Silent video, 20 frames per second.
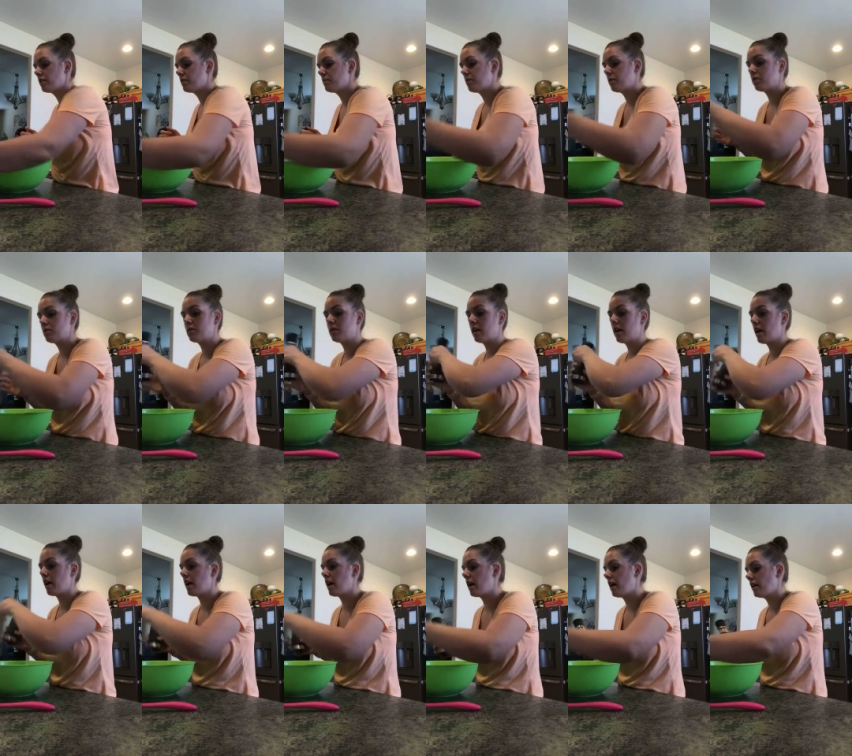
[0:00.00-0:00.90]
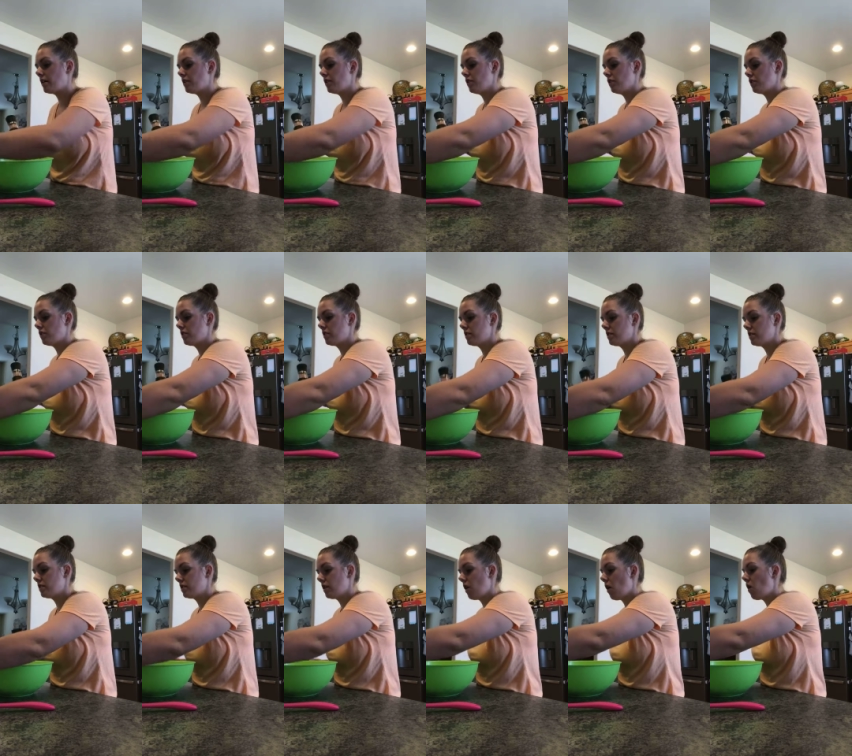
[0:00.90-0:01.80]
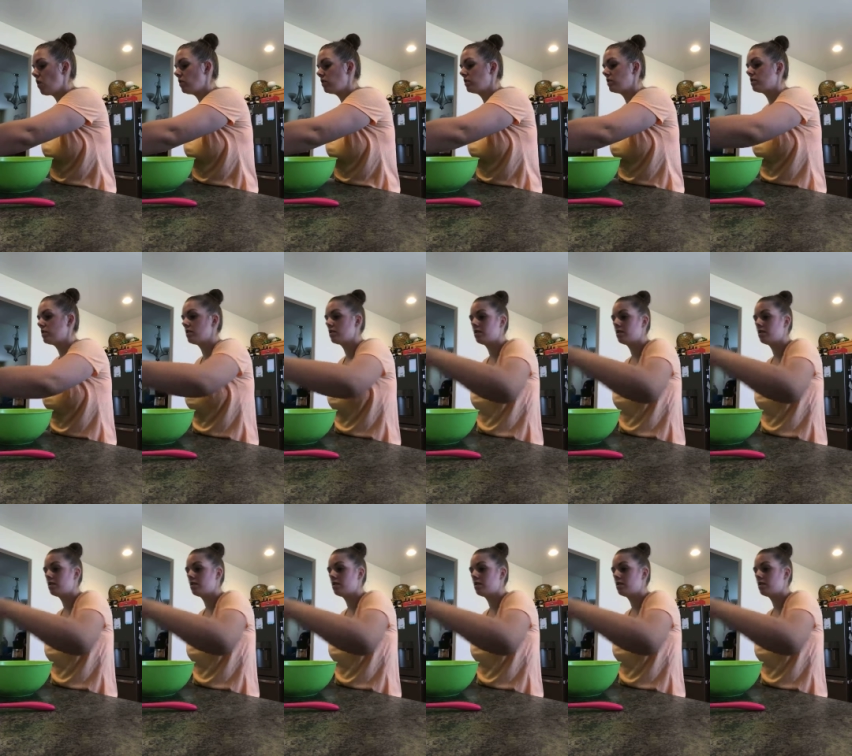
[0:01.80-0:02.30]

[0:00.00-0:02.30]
you're supposed to add your salt.